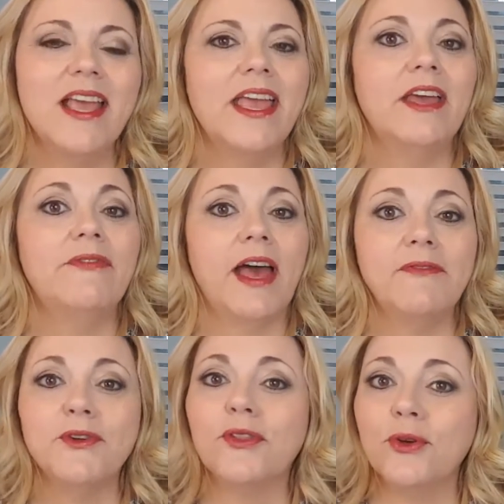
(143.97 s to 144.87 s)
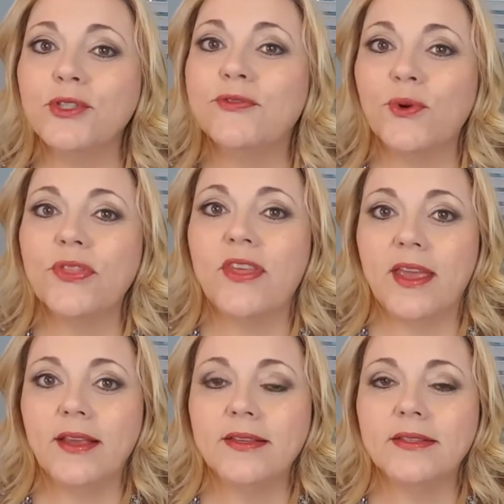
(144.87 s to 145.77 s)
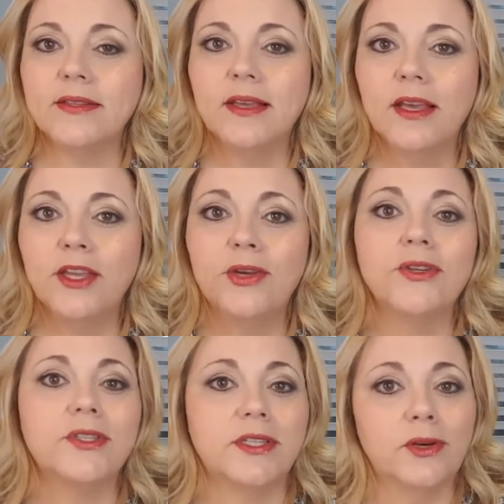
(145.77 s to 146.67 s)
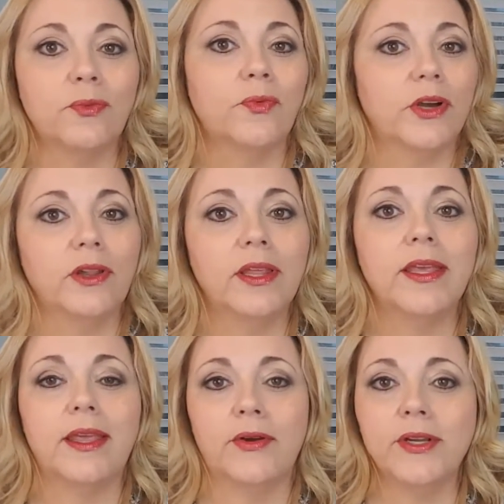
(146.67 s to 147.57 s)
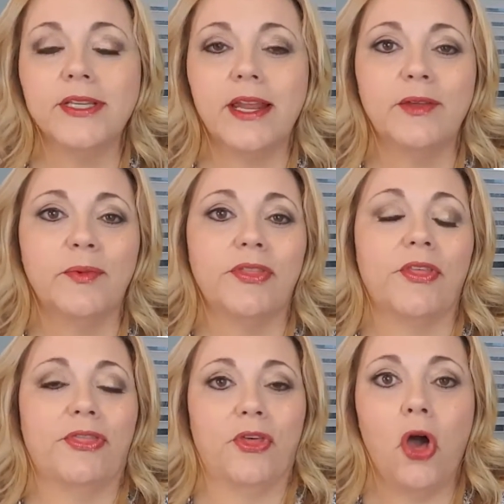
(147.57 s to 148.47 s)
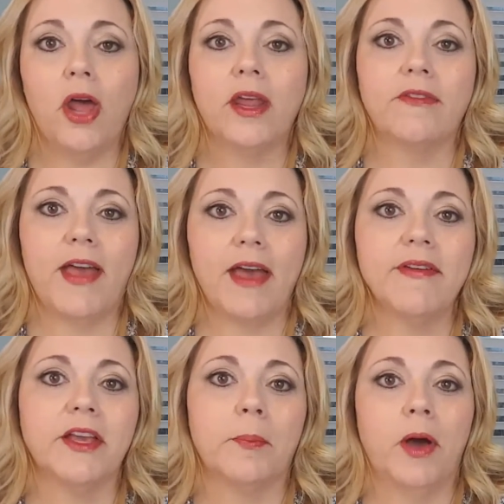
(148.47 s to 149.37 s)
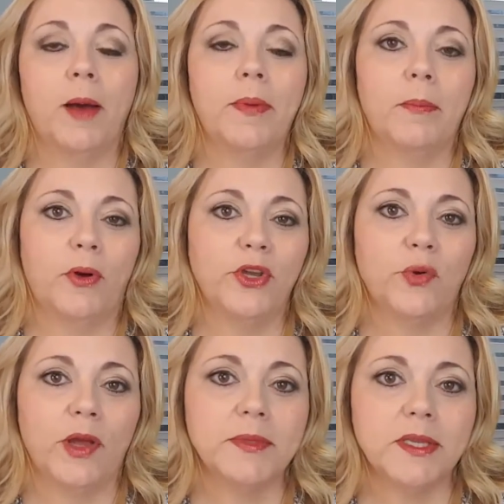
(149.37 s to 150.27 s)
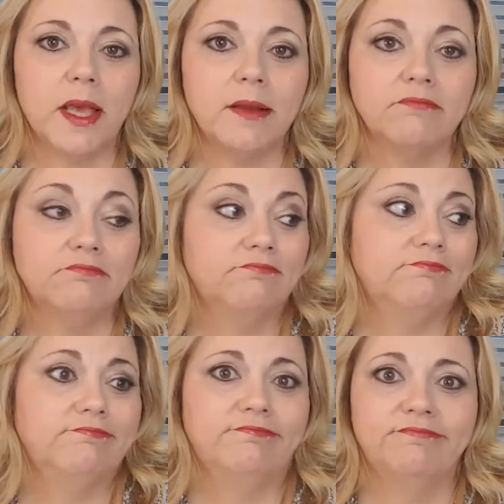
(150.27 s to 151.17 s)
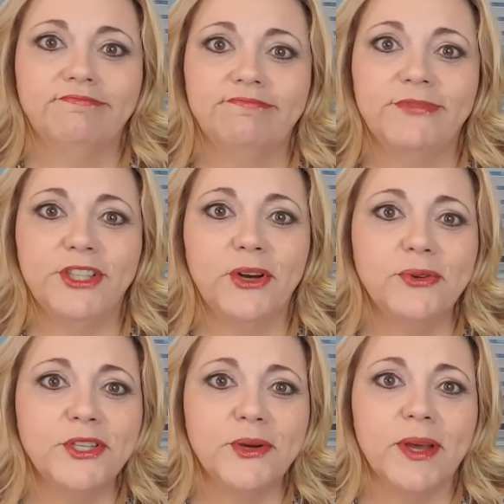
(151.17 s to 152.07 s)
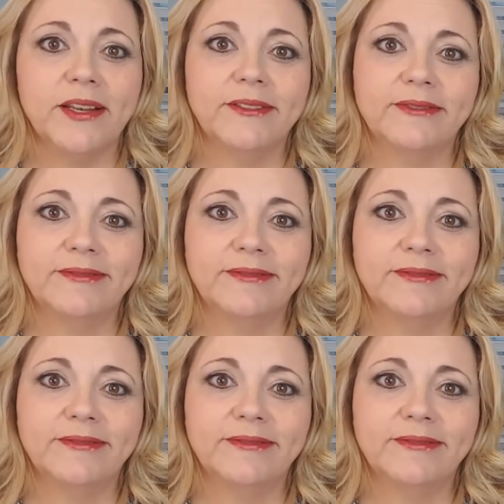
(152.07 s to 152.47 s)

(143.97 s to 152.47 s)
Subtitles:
if after those four things, you're still really irritated with the thought of having a pop-up on your website, don't do it.